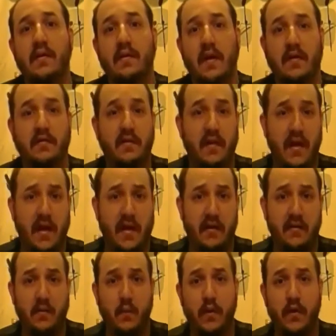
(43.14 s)
Now,
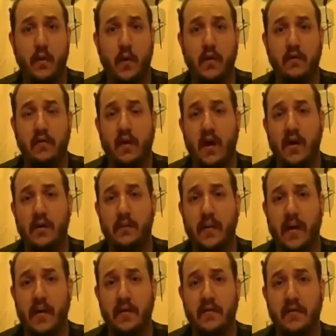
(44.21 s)
today we are going to talk
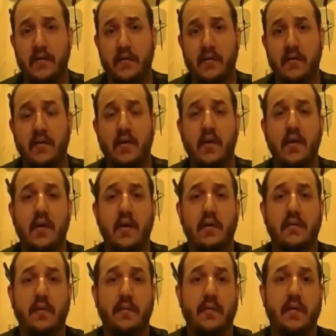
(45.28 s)
about
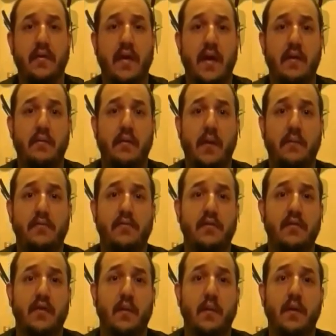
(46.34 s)
something that I'm
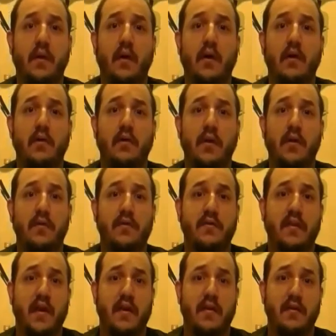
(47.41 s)
sure that we all
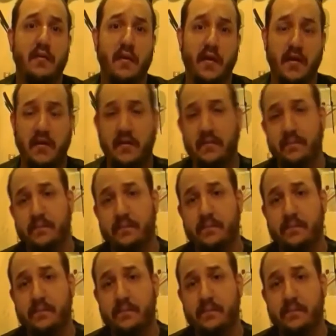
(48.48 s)
understand already,